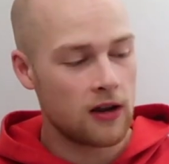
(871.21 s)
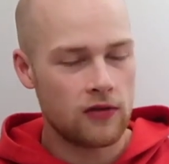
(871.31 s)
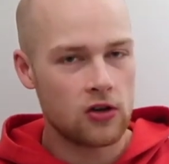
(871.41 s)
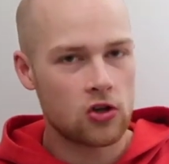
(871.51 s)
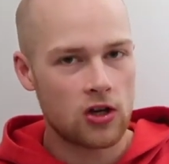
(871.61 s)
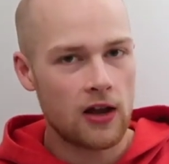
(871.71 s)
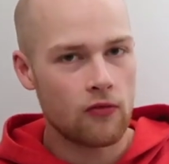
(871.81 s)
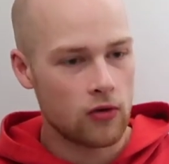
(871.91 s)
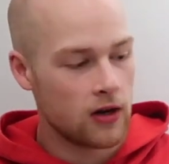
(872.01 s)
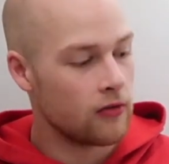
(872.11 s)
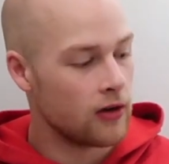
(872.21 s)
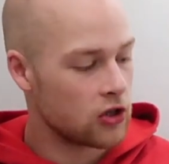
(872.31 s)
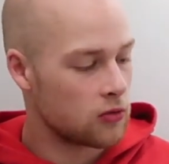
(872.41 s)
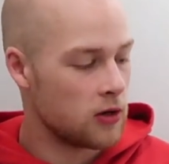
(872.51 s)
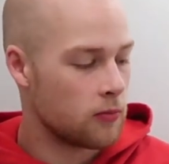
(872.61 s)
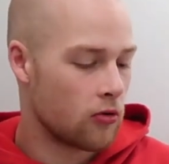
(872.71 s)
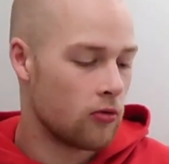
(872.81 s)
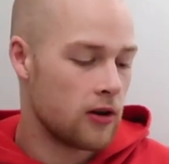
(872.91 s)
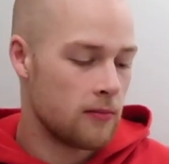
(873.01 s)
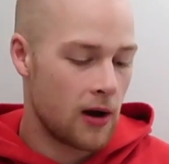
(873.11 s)
If you just like really, really sweet
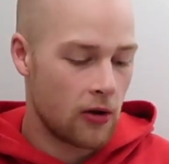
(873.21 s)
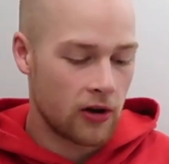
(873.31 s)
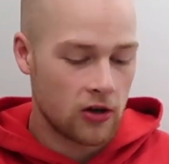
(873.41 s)
protein powder,